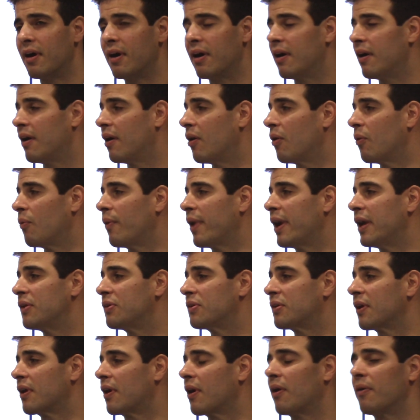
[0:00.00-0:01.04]
a ways
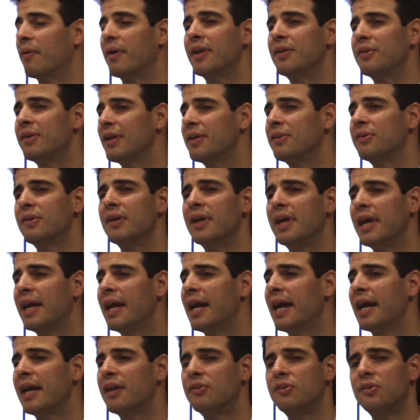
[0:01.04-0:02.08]
to go. Mm-hmm.
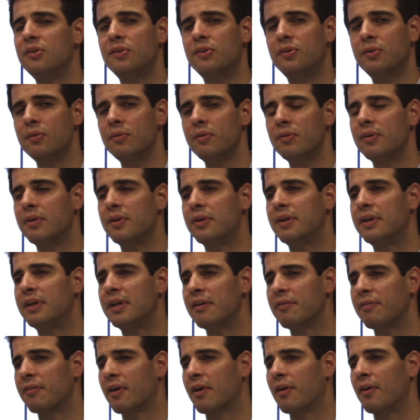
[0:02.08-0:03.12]
It's too
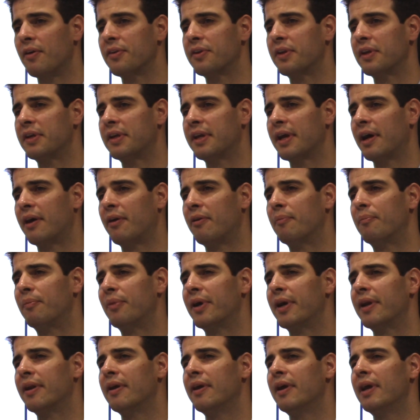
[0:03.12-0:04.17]
difficult to tell,
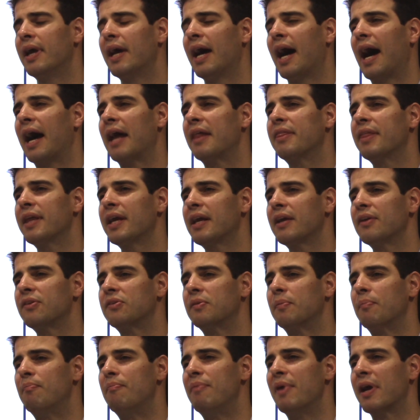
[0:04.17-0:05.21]
but I think it's
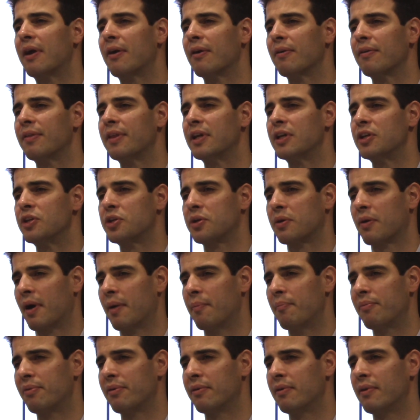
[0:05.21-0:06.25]
bigger than
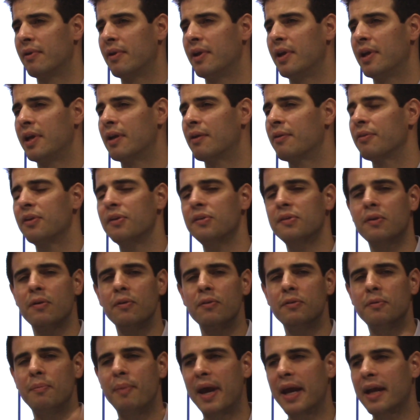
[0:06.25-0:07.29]
Trump. You know, this
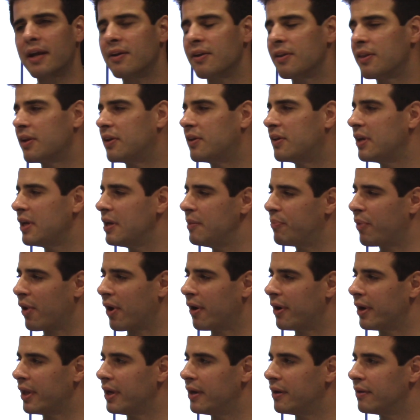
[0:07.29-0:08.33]
goes back to the Tea
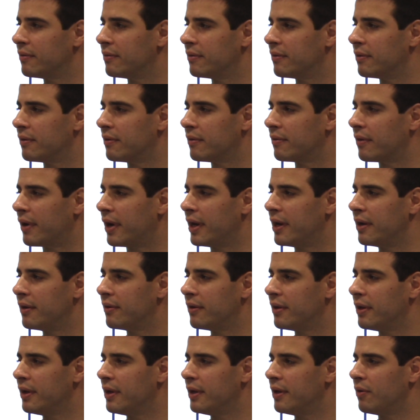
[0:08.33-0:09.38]
Party, right?
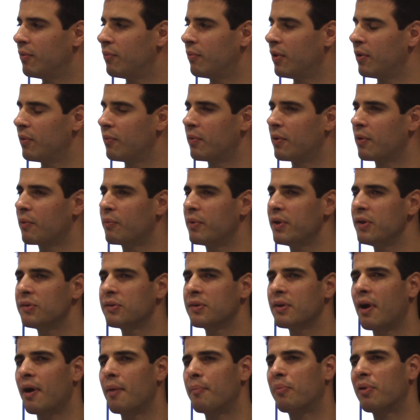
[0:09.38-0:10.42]
What we
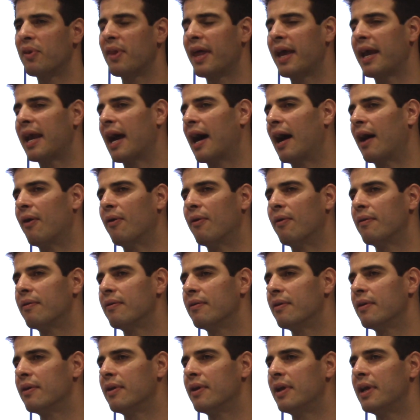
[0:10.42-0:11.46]
saw play out
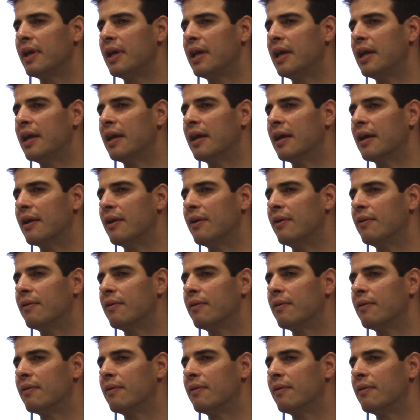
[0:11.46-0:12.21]
in